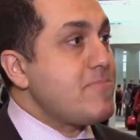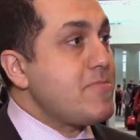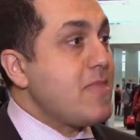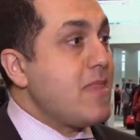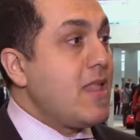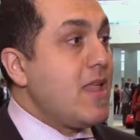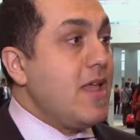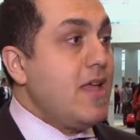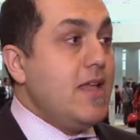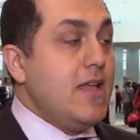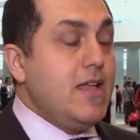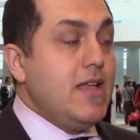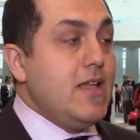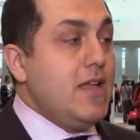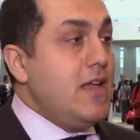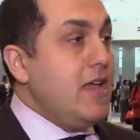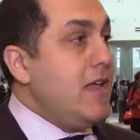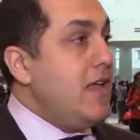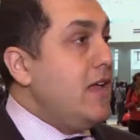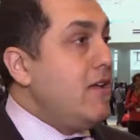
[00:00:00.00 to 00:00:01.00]
numbers?
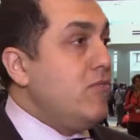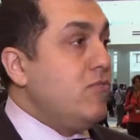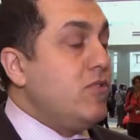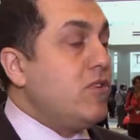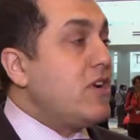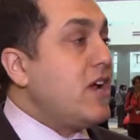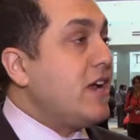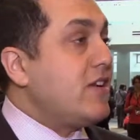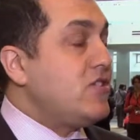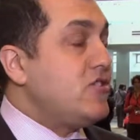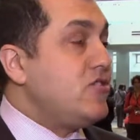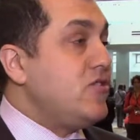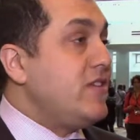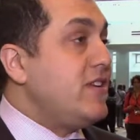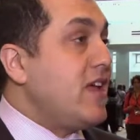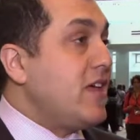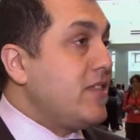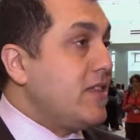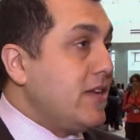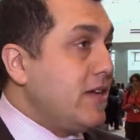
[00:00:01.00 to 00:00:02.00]
We're not actually
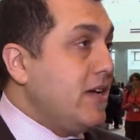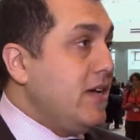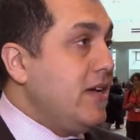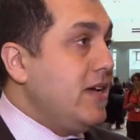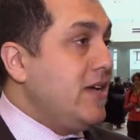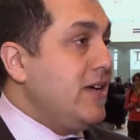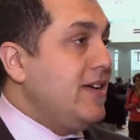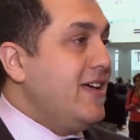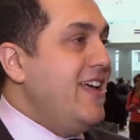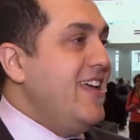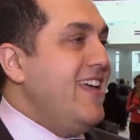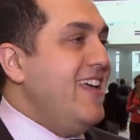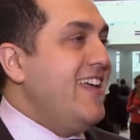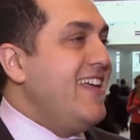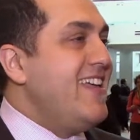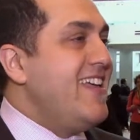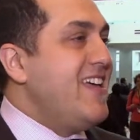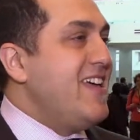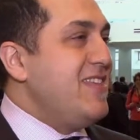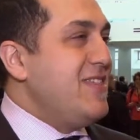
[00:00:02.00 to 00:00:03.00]
doing nothing.
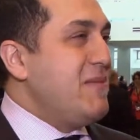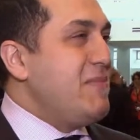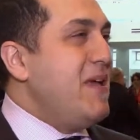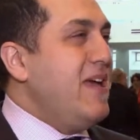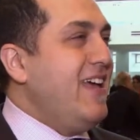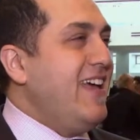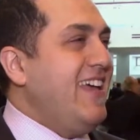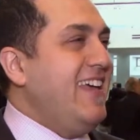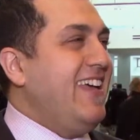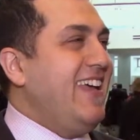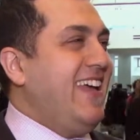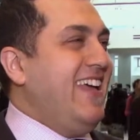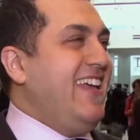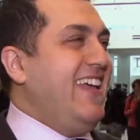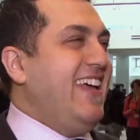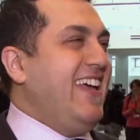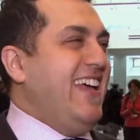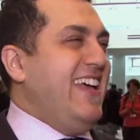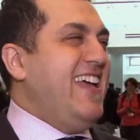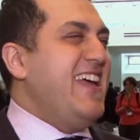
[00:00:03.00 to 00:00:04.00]

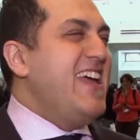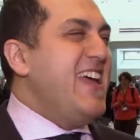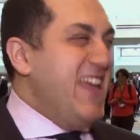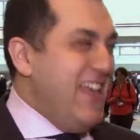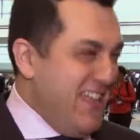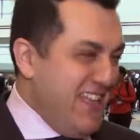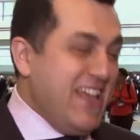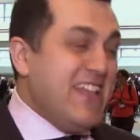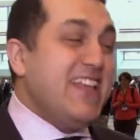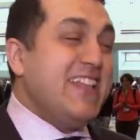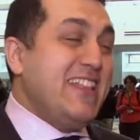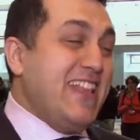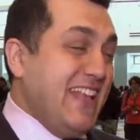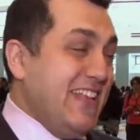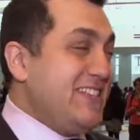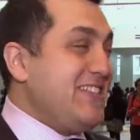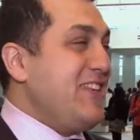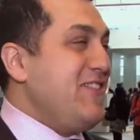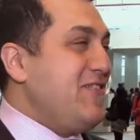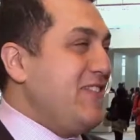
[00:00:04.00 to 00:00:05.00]
Really nice.
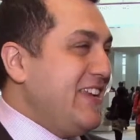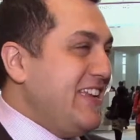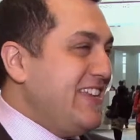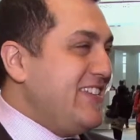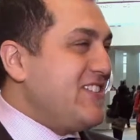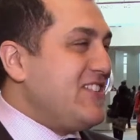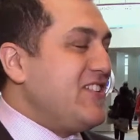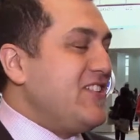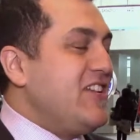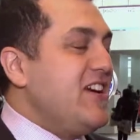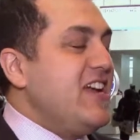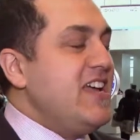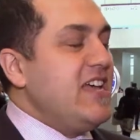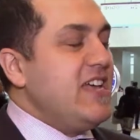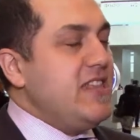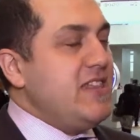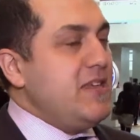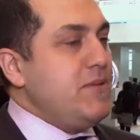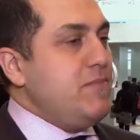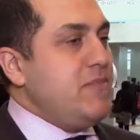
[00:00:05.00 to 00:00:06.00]
It's even easier.
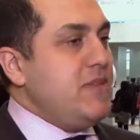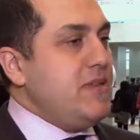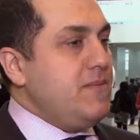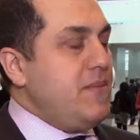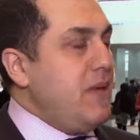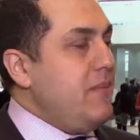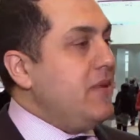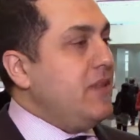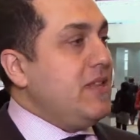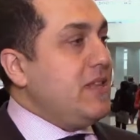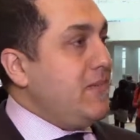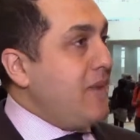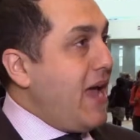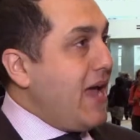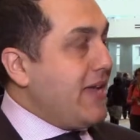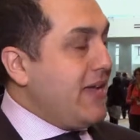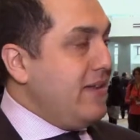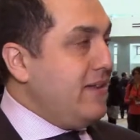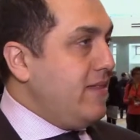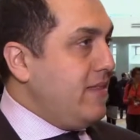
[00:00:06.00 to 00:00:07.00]
The people on the
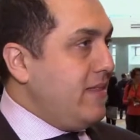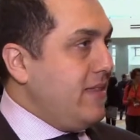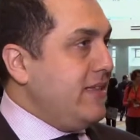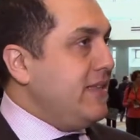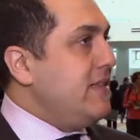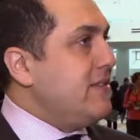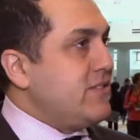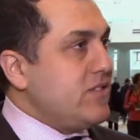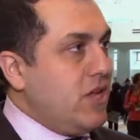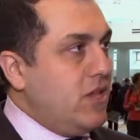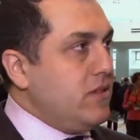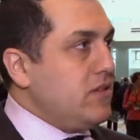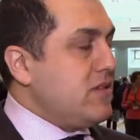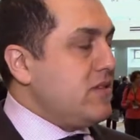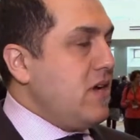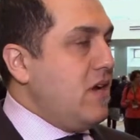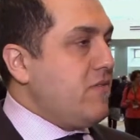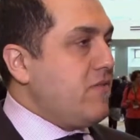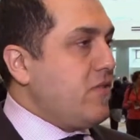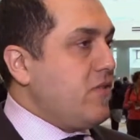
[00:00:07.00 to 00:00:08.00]
back end of the thing install the
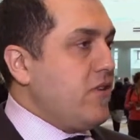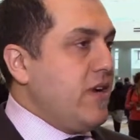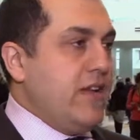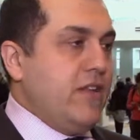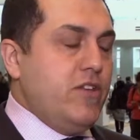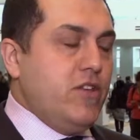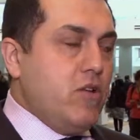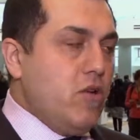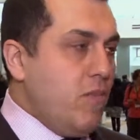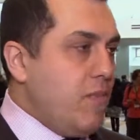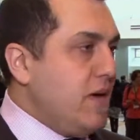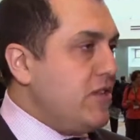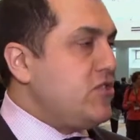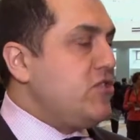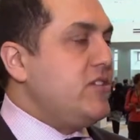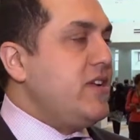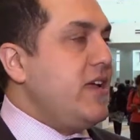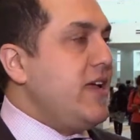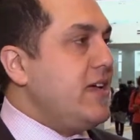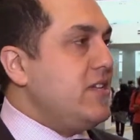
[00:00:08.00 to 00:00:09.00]
software and you go
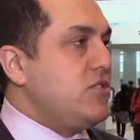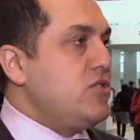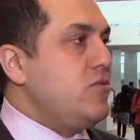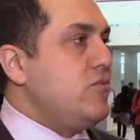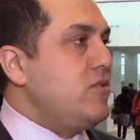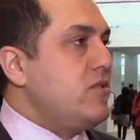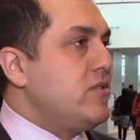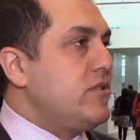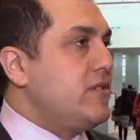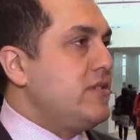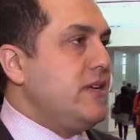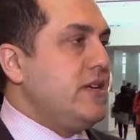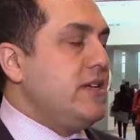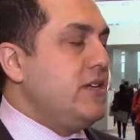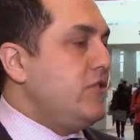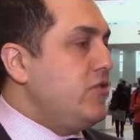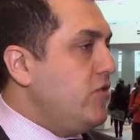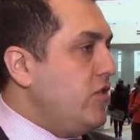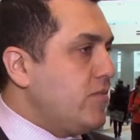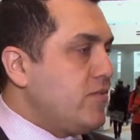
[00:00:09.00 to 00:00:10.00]
about your day as you work,
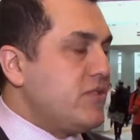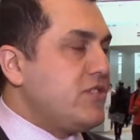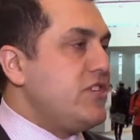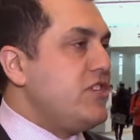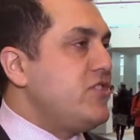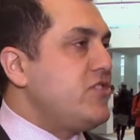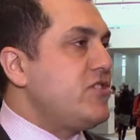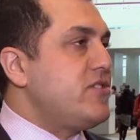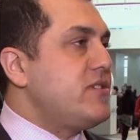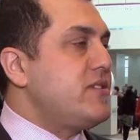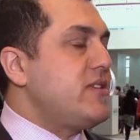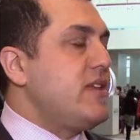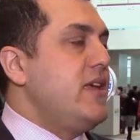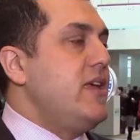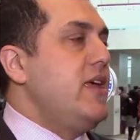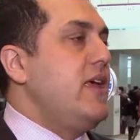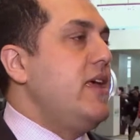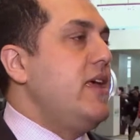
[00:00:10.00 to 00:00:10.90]
do your procedures,